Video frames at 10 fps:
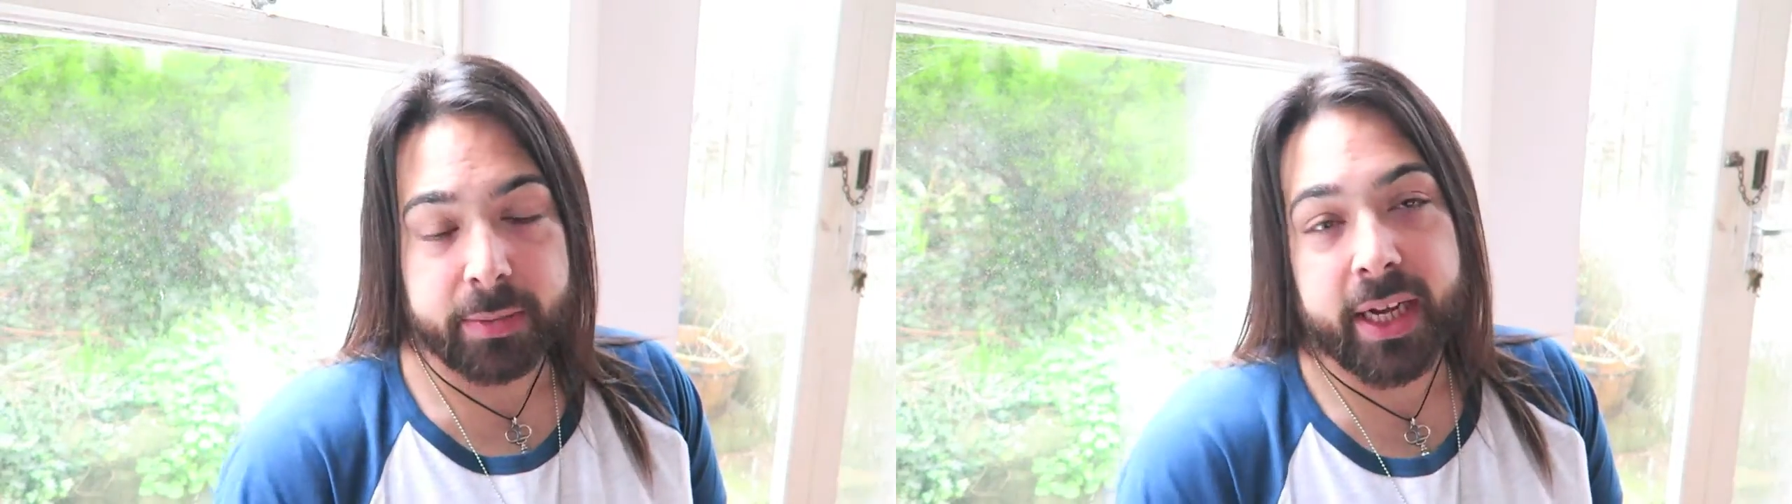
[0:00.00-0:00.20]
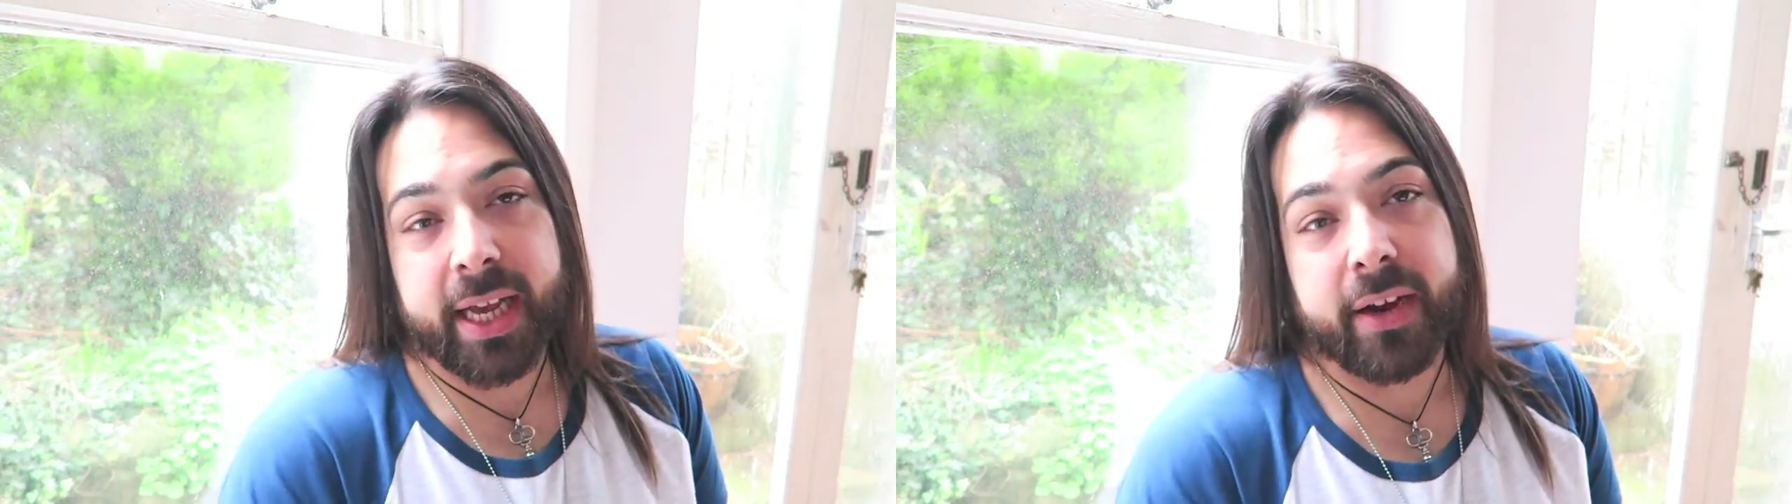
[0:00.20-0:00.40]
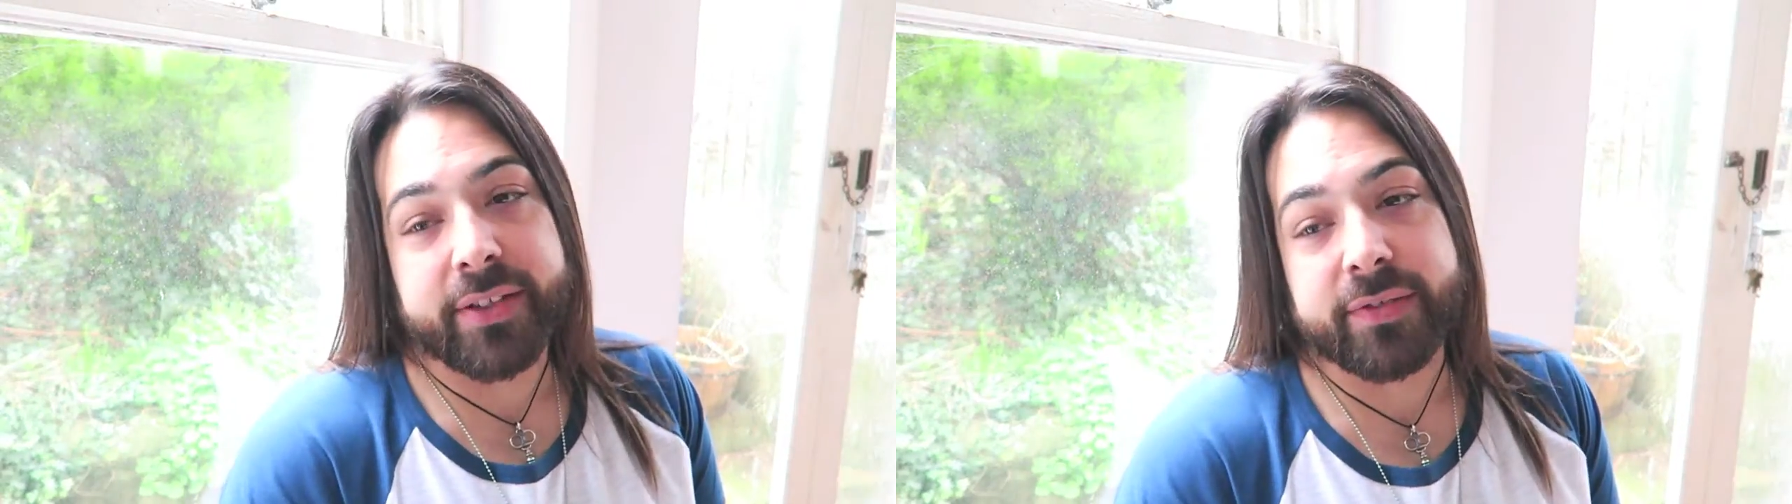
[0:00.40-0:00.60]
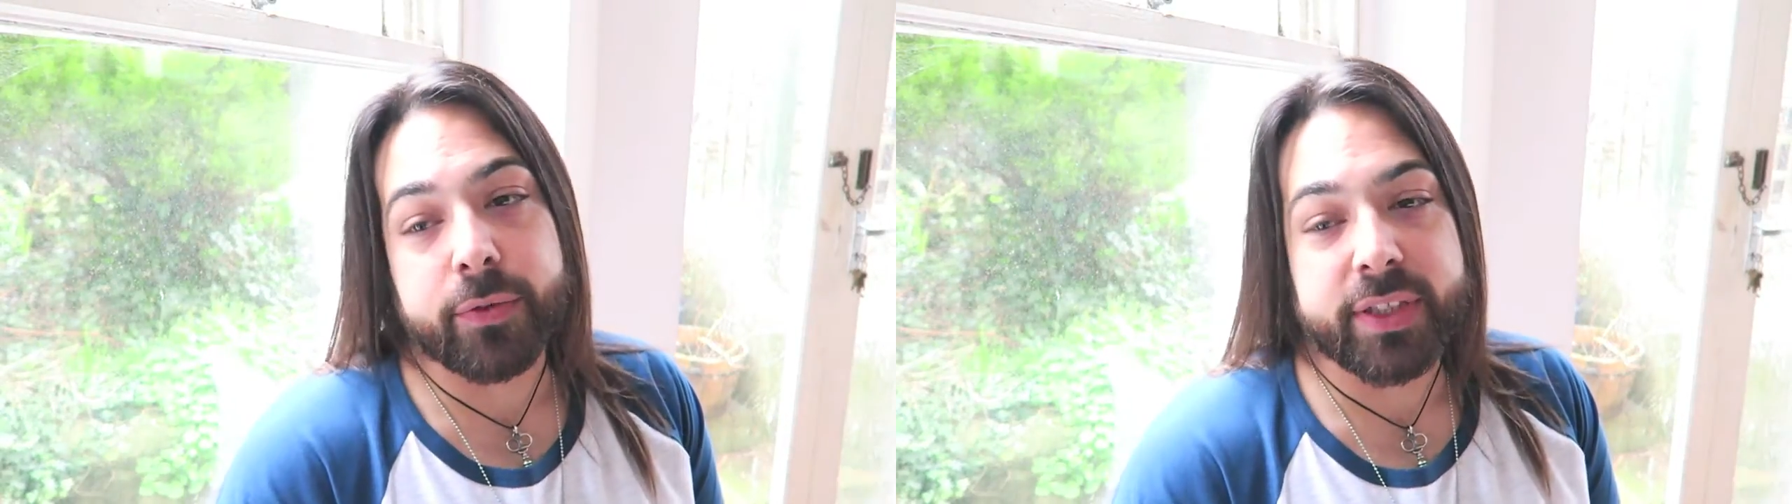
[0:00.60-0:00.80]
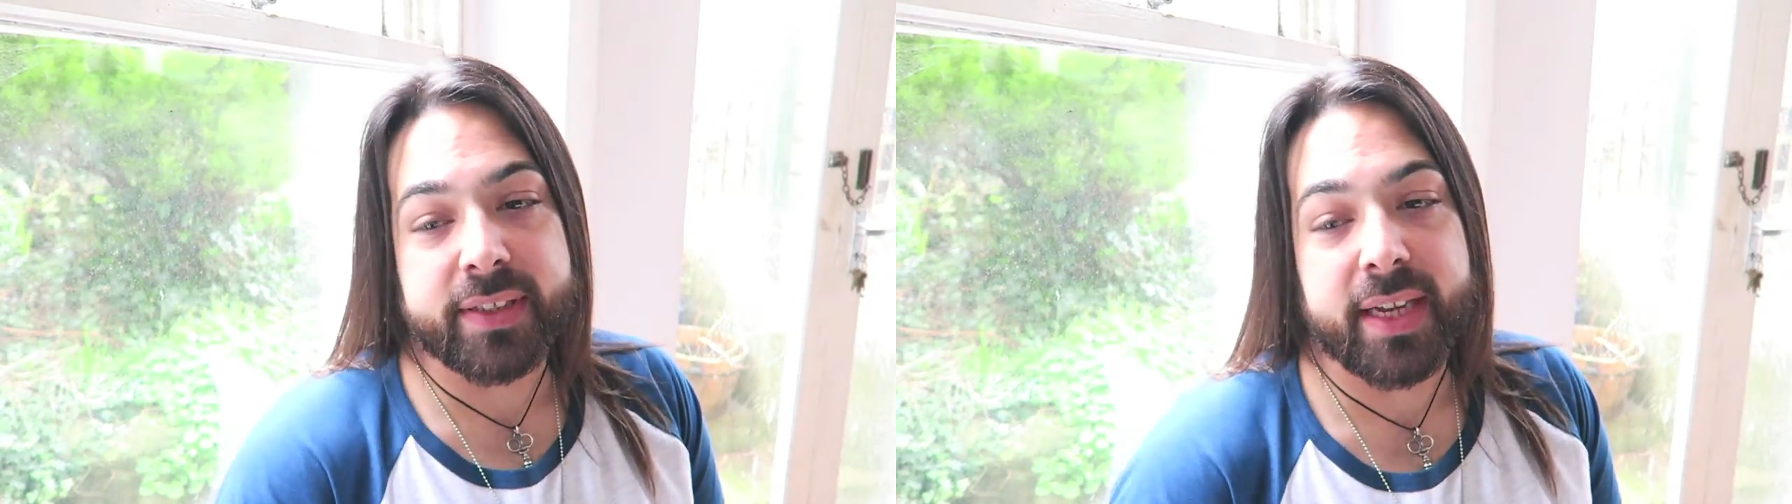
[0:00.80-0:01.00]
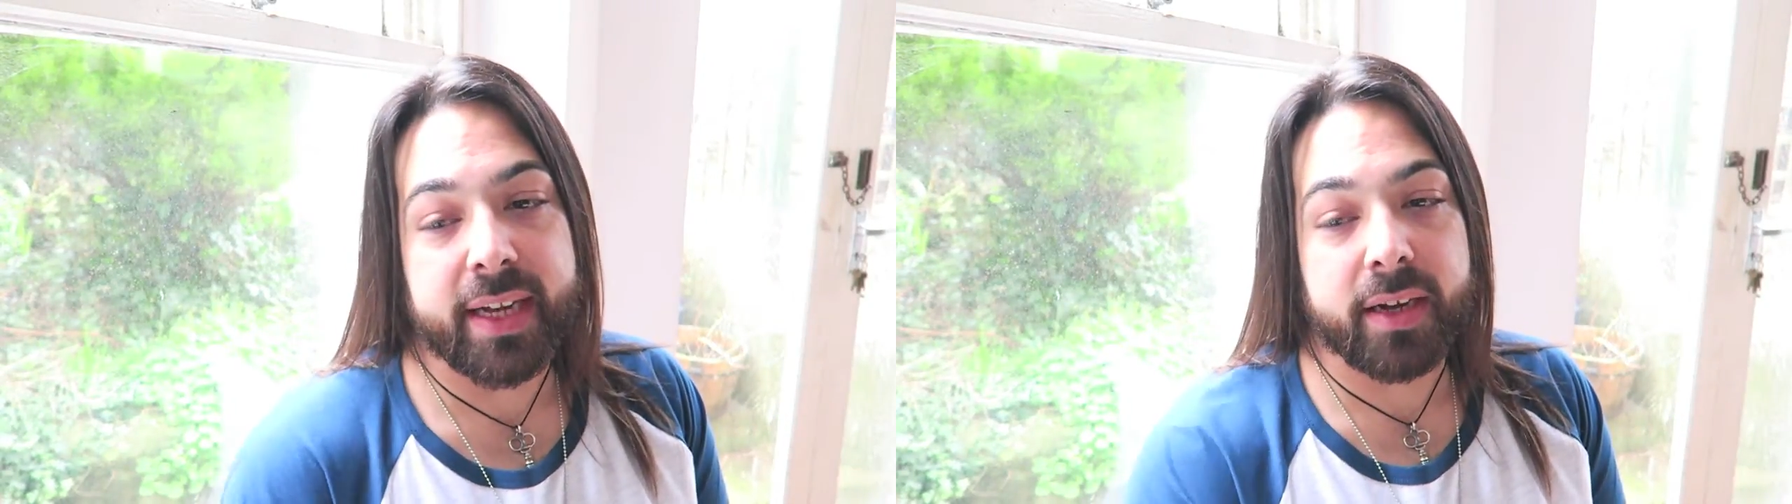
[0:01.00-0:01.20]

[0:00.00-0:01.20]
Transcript: my hair, as I've already said,